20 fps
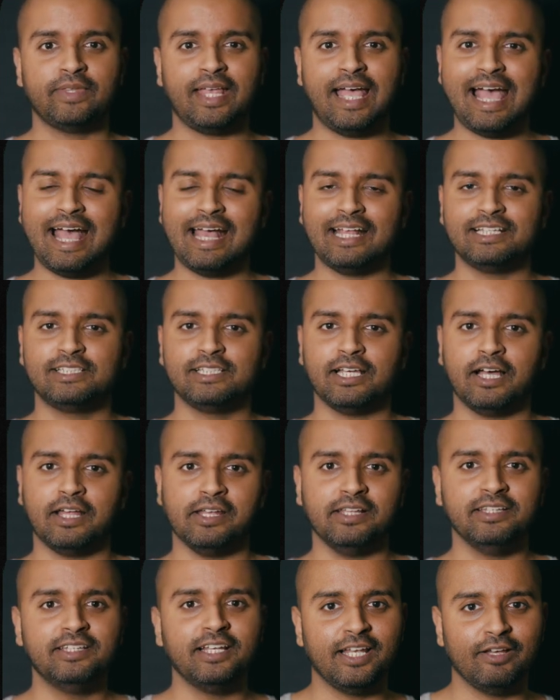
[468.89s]
adds
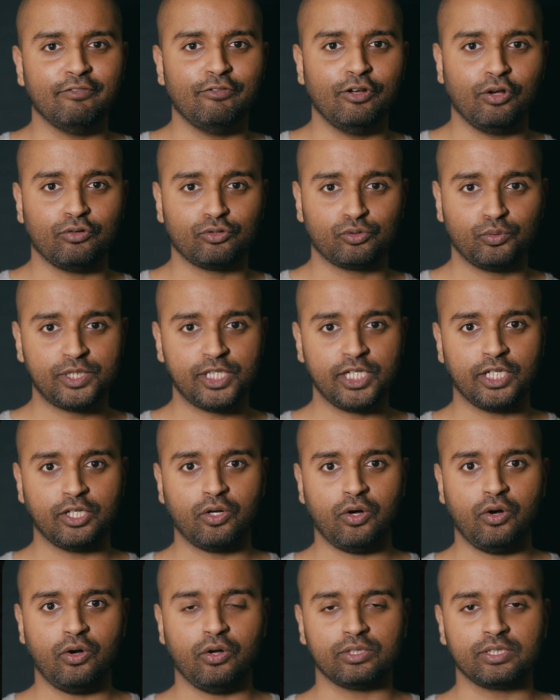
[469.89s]
another level of switching
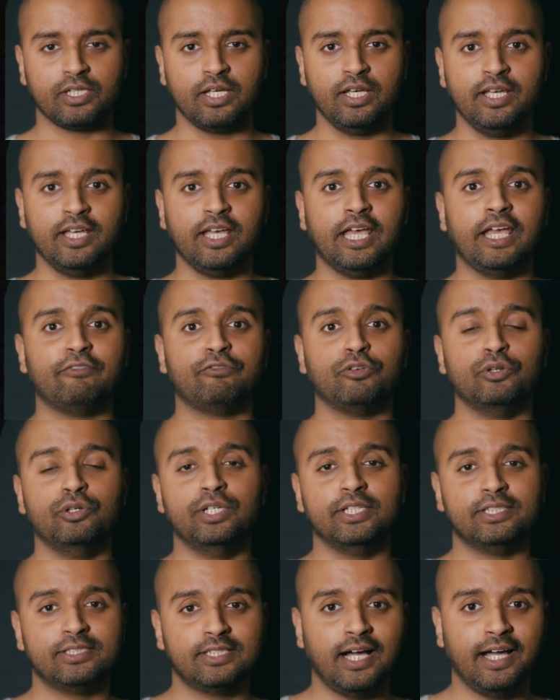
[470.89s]
costs if you
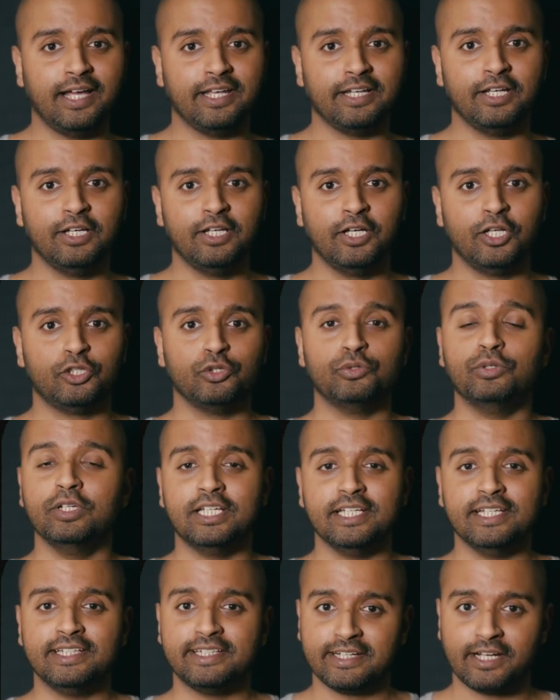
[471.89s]
decide to
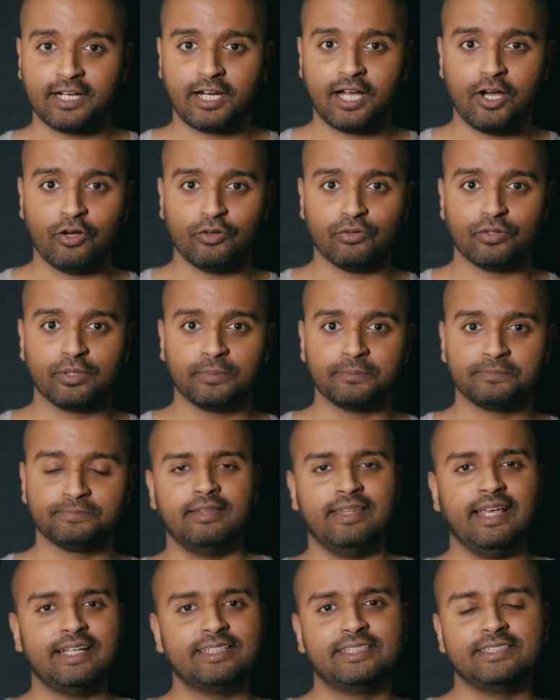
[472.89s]
delete an account.
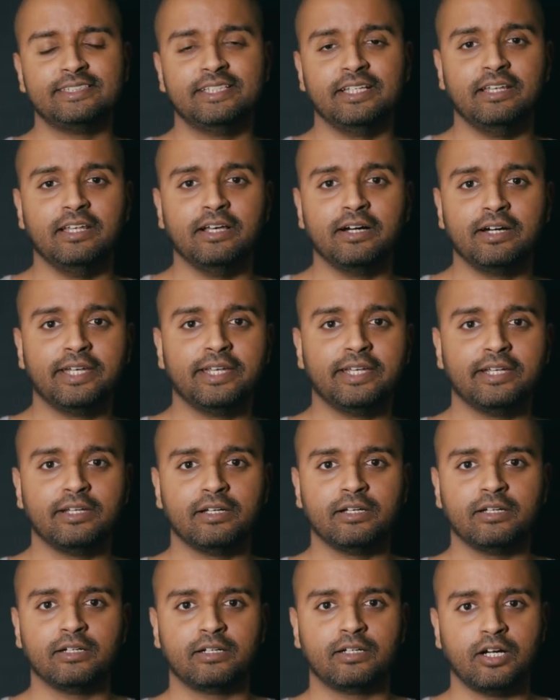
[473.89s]
Next is the learning
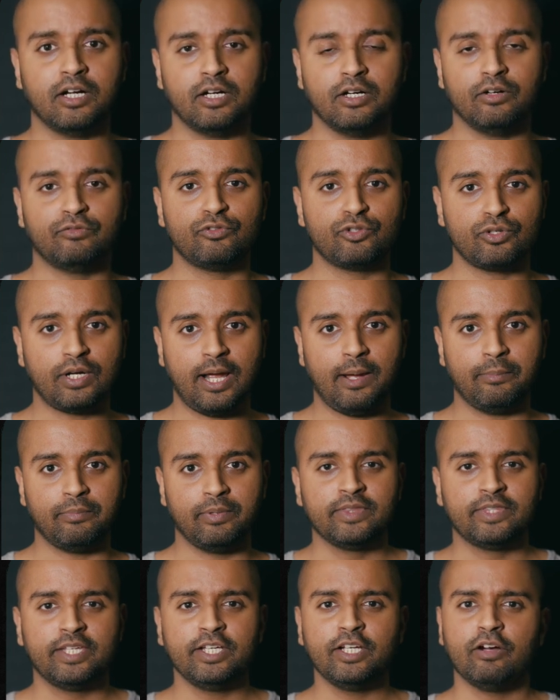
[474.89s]
curve trap.
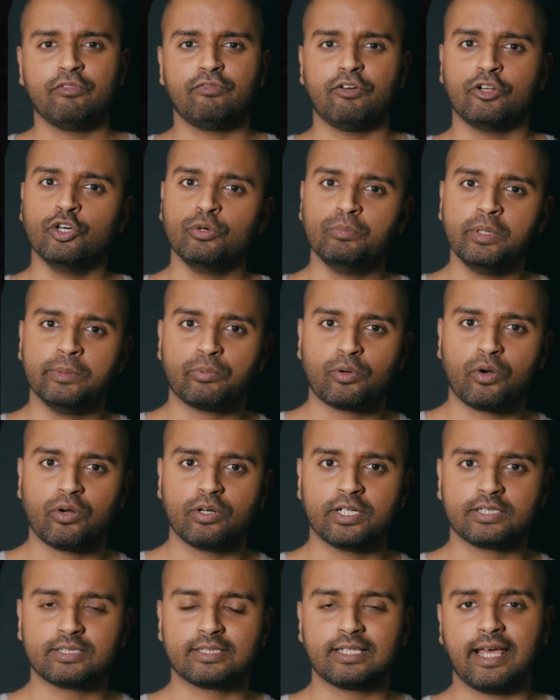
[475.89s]
Think of Adobe
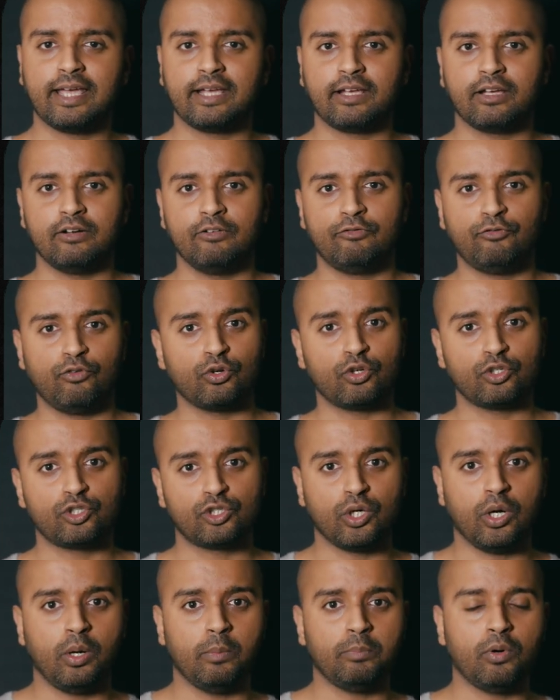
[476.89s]
products like
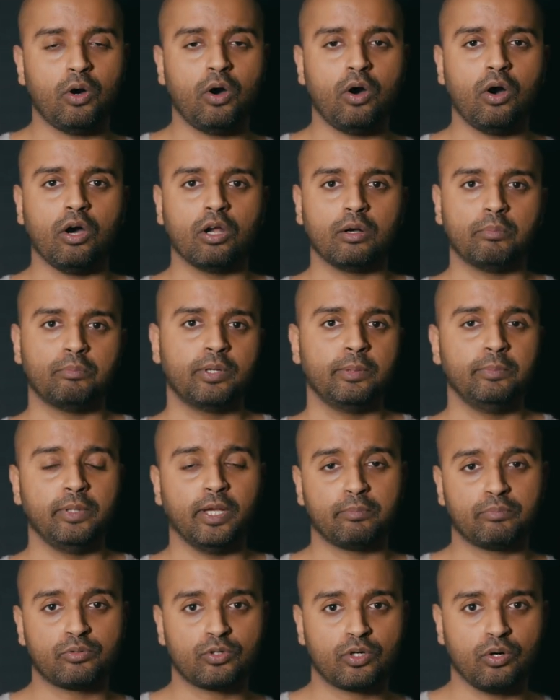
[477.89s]
Photoshop or
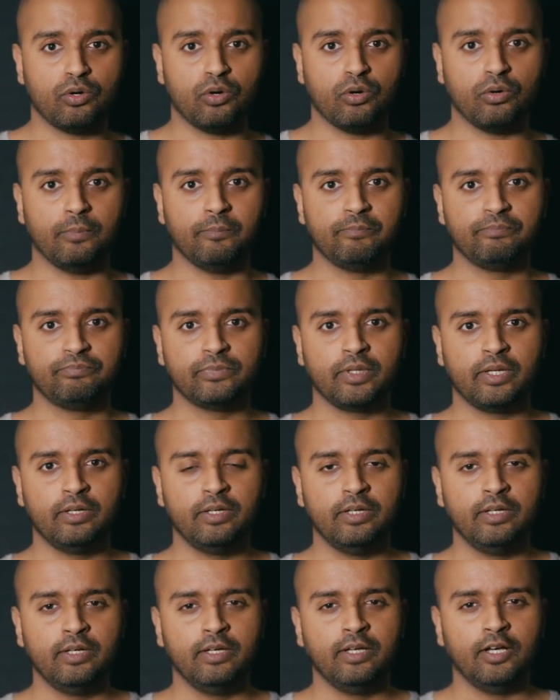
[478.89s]
Premiere Pro.
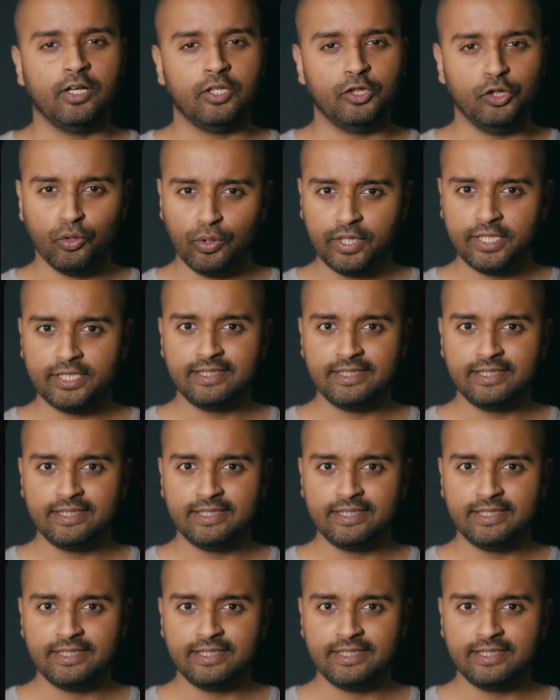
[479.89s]
Knowing